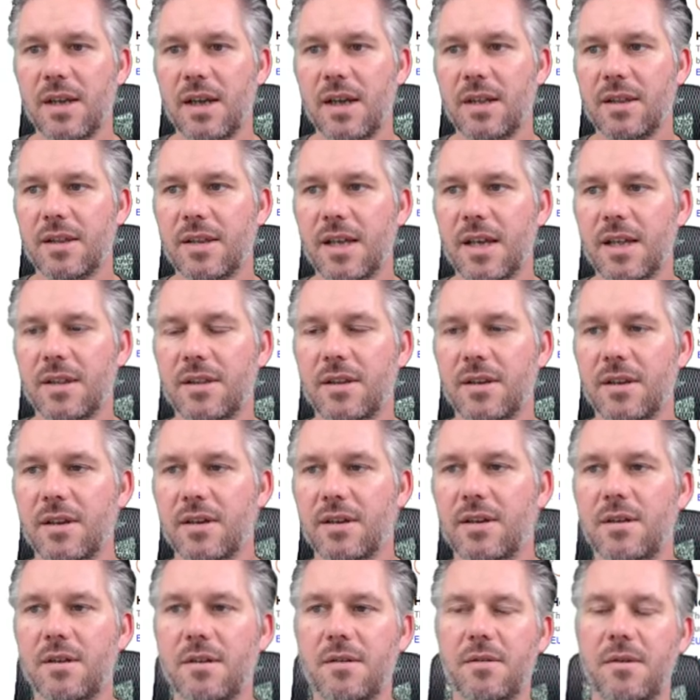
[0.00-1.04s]
and the
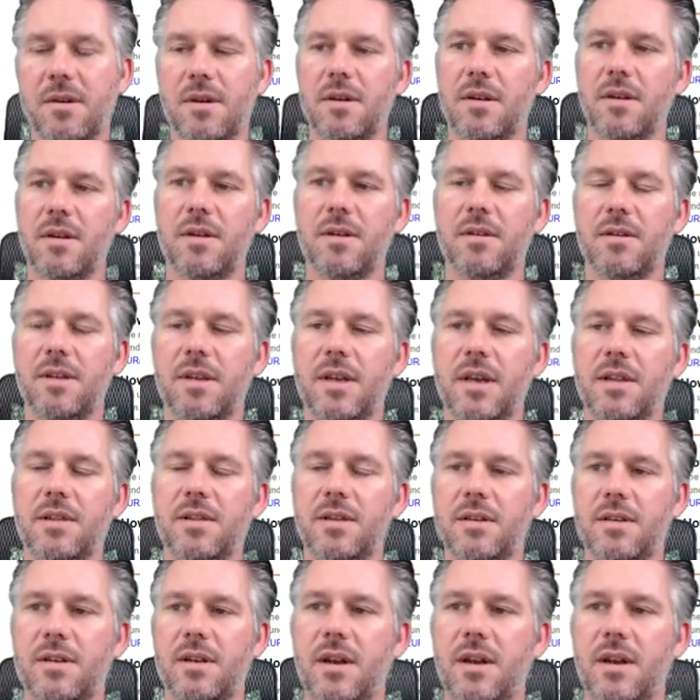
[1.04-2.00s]
other